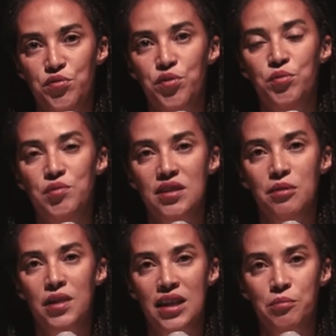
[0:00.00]
performed in
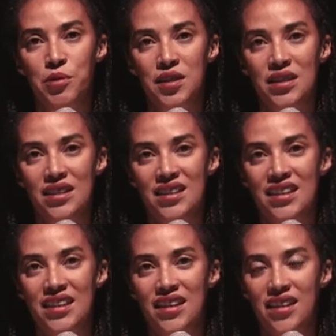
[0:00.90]
the black body.
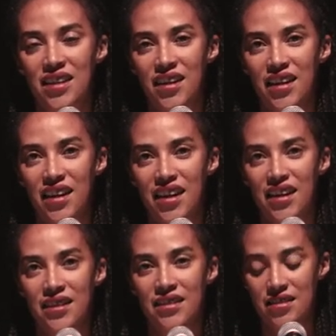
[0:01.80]

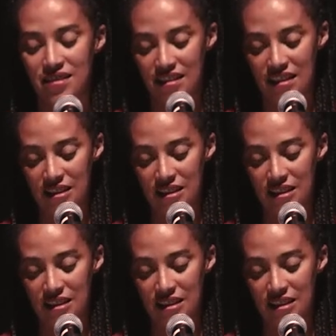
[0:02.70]
And